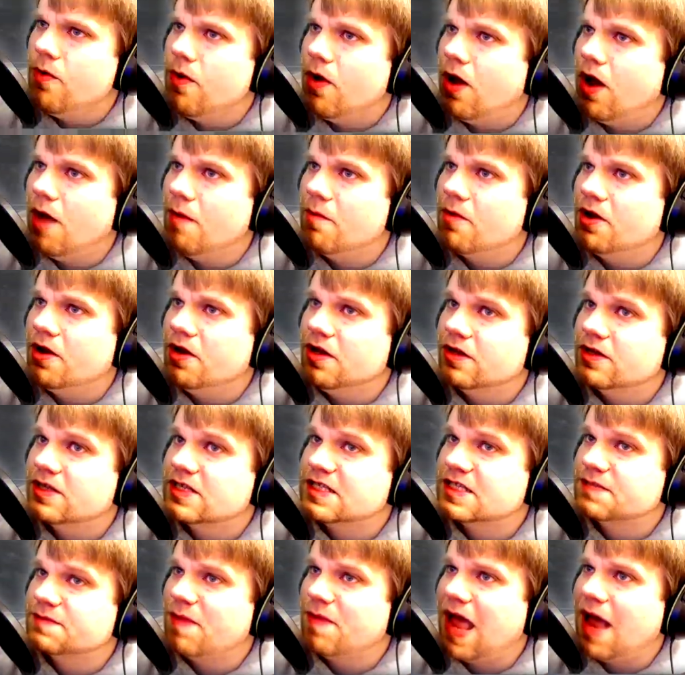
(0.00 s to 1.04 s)
I'm going to
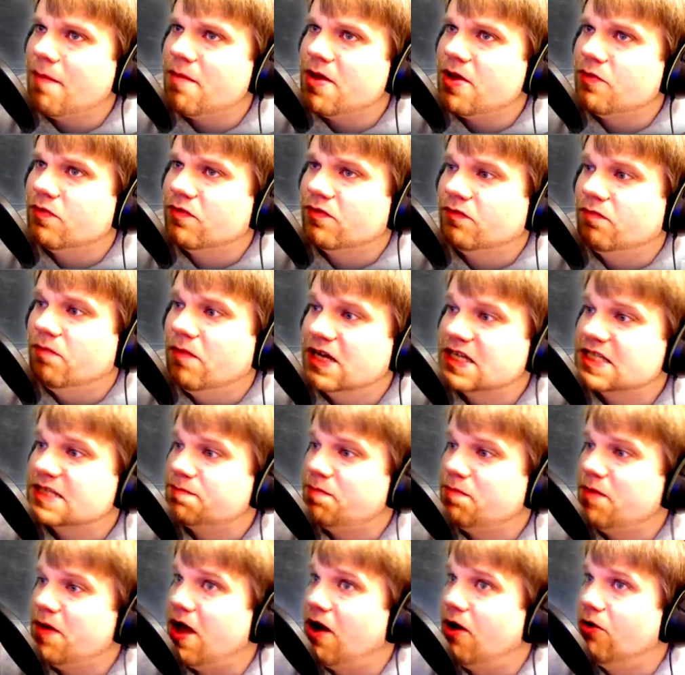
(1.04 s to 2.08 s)
spam it with my
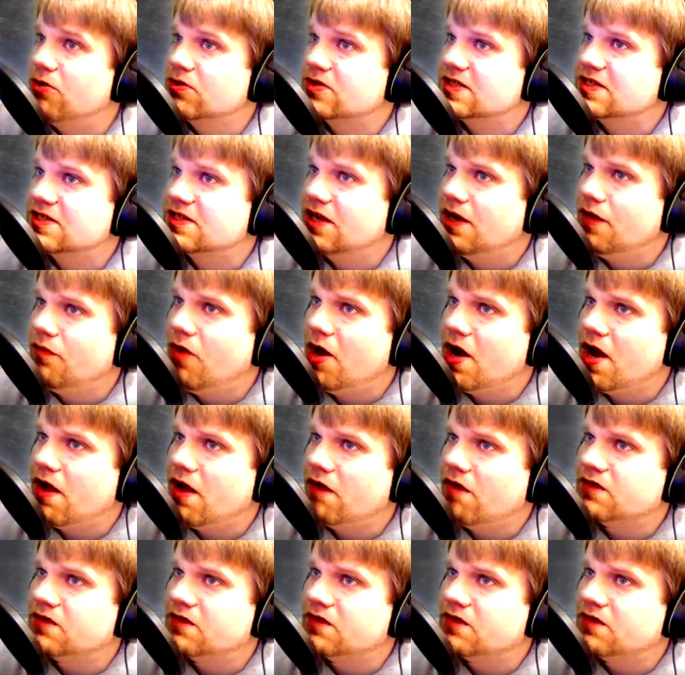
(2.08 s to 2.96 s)
spells until I run out of